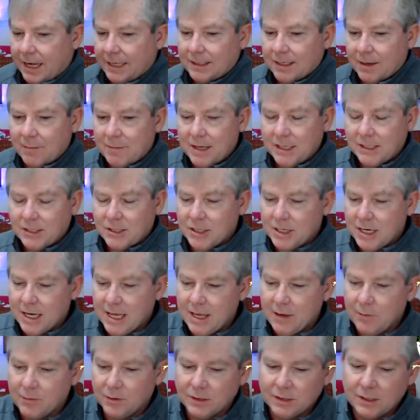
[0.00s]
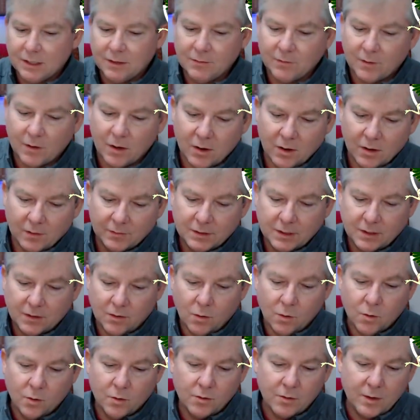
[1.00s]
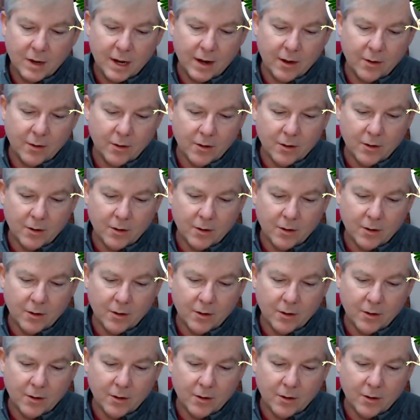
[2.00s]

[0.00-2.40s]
As I mentioned, he was involved in the Order of the